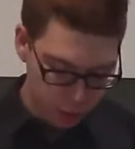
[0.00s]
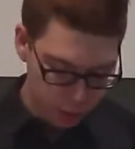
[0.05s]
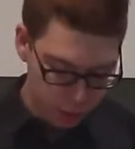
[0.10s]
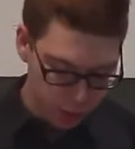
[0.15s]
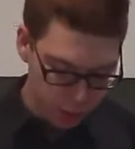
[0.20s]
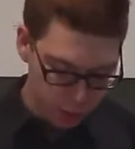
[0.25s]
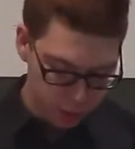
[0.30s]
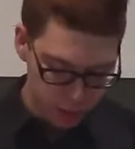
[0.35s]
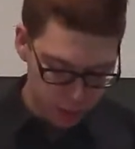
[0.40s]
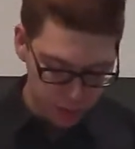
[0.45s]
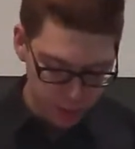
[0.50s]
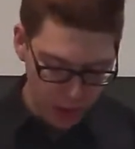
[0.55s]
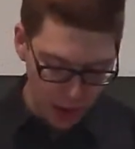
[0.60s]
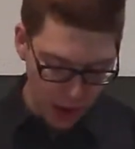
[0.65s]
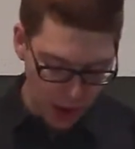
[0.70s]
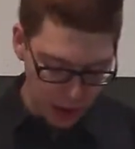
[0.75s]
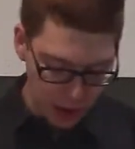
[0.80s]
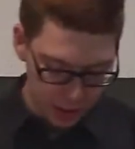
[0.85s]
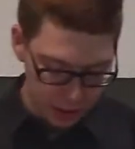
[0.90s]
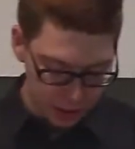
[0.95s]
it with
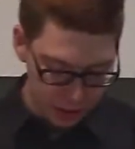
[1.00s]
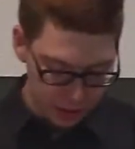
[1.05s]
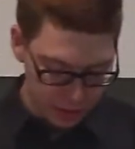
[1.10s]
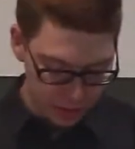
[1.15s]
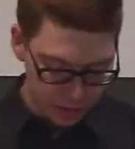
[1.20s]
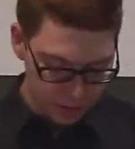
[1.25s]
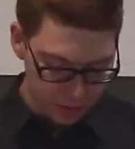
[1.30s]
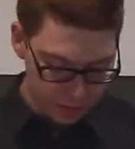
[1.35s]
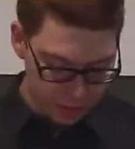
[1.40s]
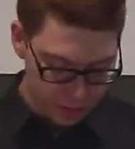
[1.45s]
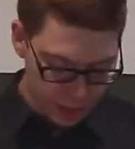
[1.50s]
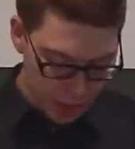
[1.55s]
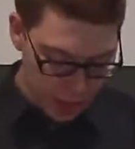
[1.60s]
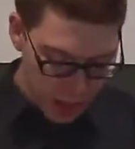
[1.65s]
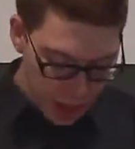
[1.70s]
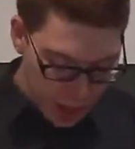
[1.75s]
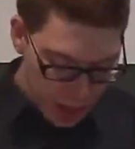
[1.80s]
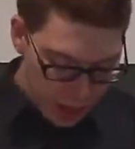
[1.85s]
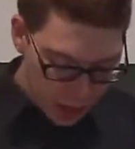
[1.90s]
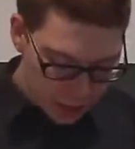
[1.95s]
fire.
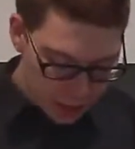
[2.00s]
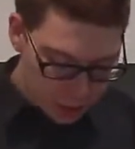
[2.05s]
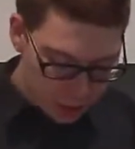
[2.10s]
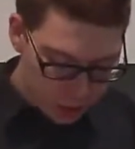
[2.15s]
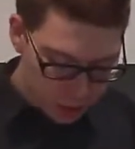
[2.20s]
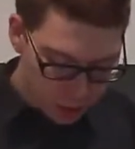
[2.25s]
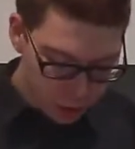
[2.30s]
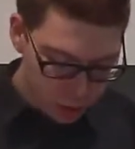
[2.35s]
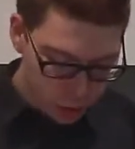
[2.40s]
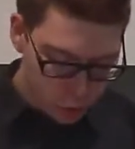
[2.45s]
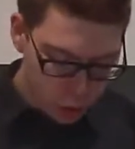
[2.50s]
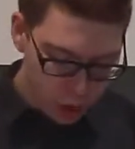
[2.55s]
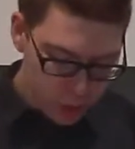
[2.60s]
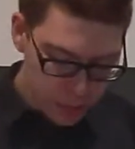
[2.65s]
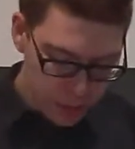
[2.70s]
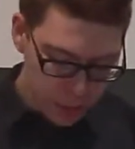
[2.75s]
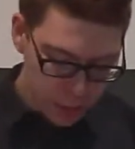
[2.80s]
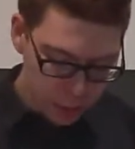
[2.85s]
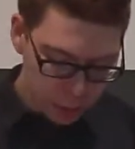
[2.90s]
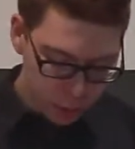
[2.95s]
And a certain
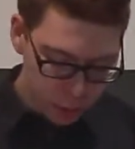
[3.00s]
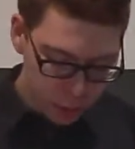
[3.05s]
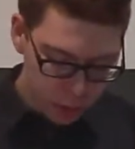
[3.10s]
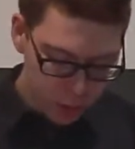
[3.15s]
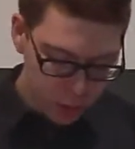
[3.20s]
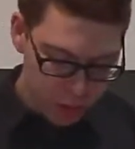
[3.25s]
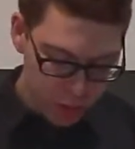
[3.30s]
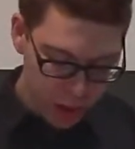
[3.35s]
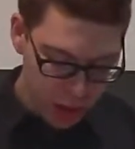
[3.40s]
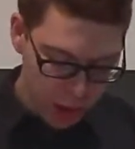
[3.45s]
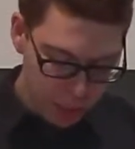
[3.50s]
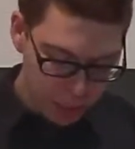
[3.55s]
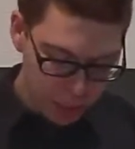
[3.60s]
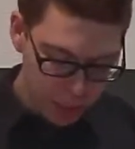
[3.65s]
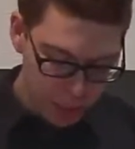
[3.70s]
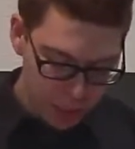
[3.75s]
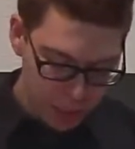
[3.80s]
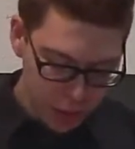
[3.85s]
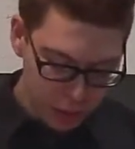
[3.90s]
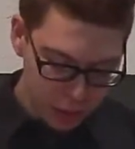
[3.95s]
woman threw an upper
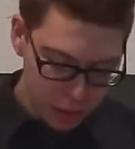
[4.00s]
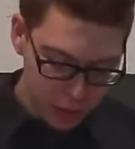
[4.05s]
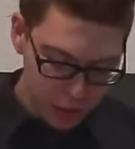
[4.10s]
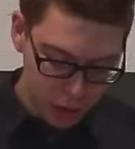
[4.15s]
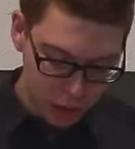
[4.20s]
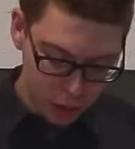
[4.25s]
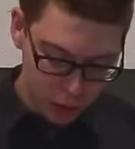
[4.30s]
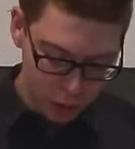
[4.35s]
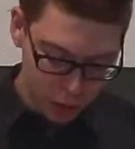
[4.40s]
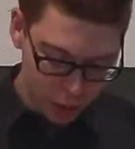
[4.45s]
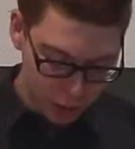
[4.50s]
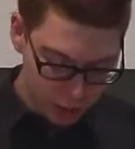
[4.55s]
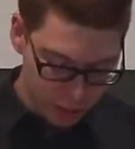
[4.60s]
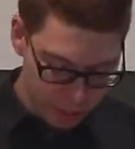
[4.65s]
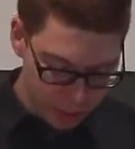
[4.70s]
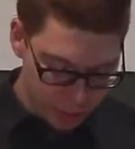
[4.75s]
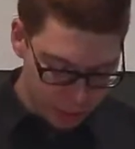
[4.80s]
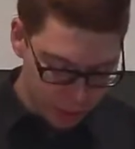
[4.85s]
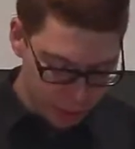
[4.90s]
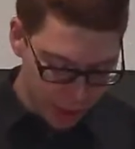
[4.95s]
millstone on
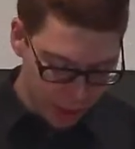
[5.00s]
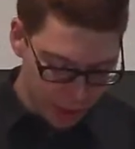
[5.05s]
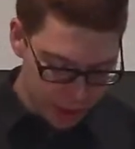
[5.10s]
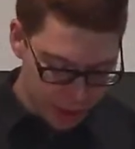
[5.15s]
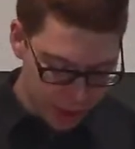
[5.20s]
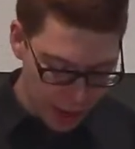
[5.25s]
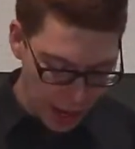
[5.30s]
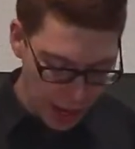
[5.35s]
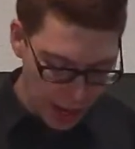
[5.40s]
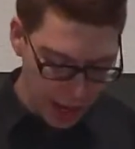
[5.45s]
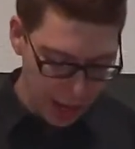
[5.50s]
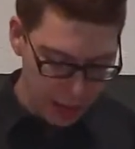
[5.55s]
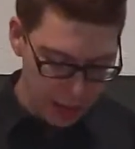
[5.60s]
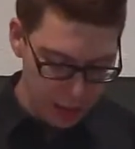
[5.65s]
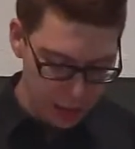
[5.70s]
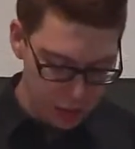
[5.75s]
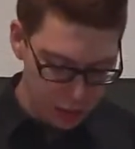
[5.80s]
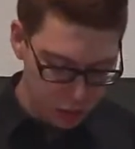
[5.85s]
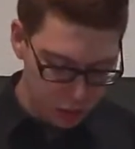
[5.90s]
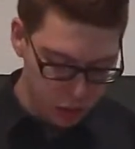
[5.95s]
Abimelech's head
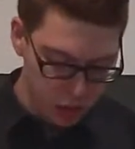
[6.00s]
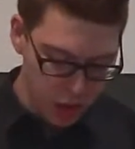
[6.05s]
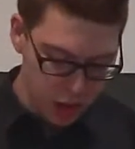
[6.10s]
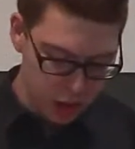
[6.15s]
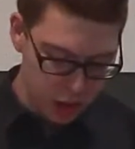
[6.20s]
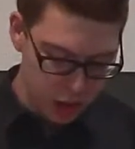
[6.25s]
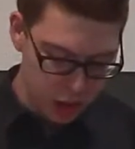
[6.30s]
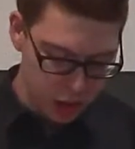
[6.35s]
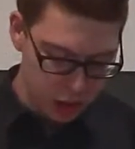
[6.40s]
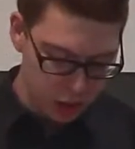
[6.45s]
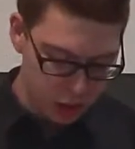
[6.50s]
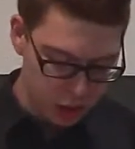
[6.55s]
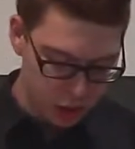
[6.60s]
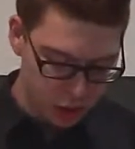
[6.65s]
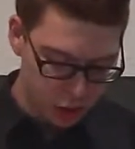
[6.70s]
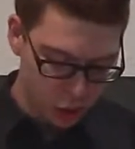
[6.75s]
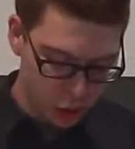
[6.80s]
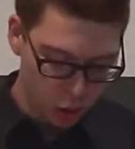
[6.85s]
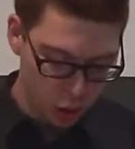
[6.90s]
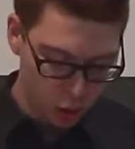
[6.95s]
and crushed his
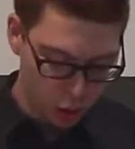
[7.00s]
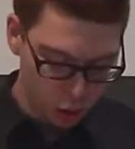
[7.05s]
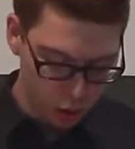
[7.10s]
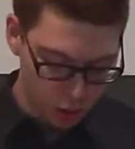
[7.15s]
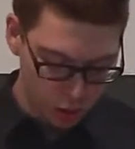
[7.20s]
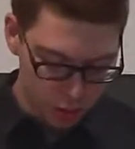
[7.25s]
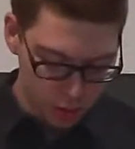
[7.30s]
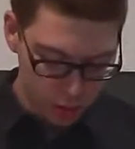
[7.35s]
skull.